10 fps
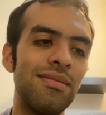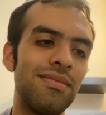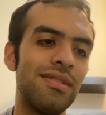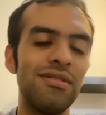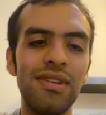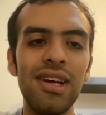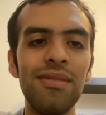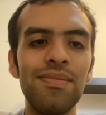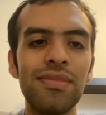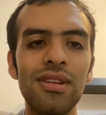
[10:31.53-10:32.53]
It's
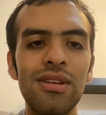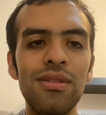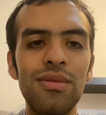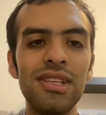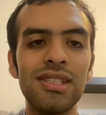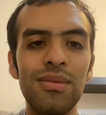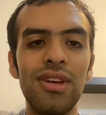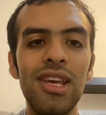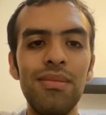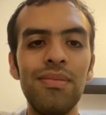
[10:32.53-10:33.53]
fine. We just summon
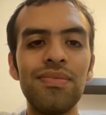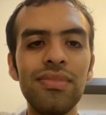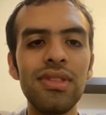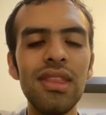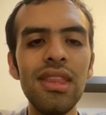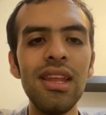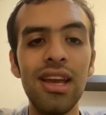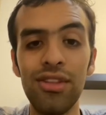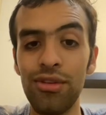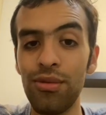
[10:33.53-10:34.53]
him,
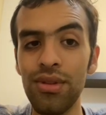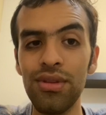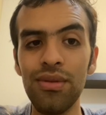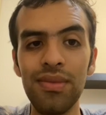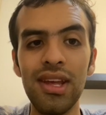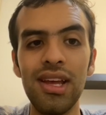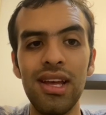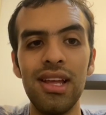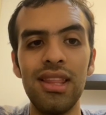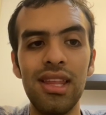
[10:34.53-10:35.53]
get the Rondo,
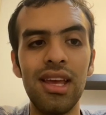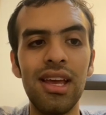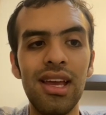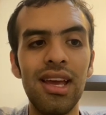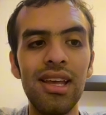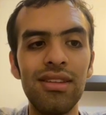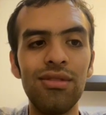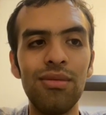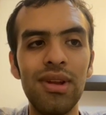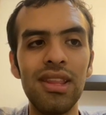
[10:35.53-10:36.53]
then get
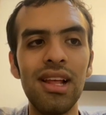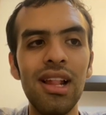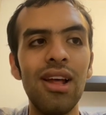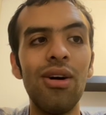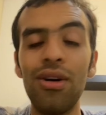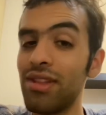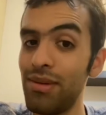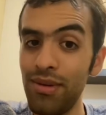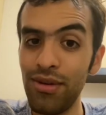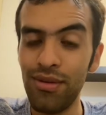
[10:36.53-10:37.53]
Durenda on
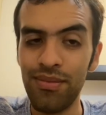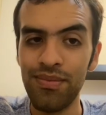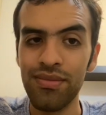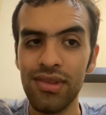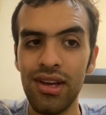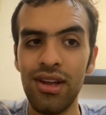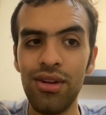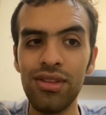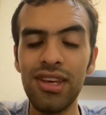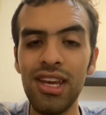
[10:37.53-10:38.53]
Nibiru.
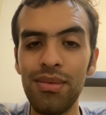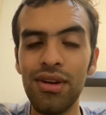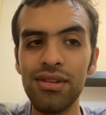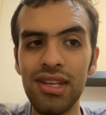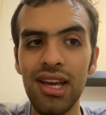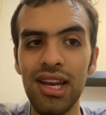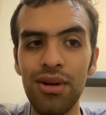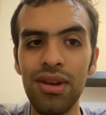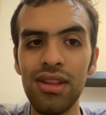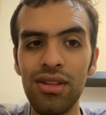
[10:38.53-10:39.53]
Not here because he can
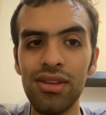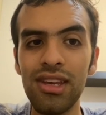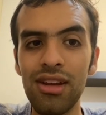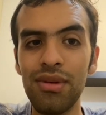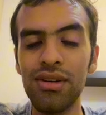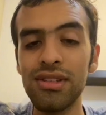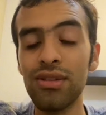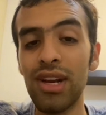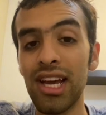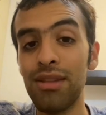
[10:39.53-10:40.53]
out it, not here because he's
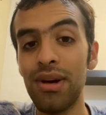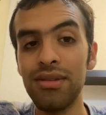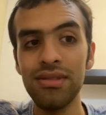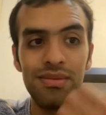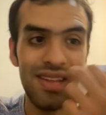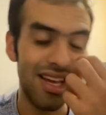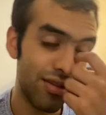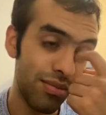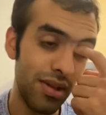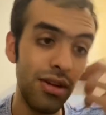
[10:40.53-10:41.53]
gonna get bounced. It
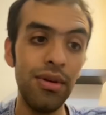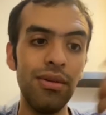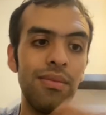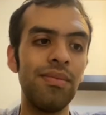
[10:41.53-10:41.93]
had to be Nibiru.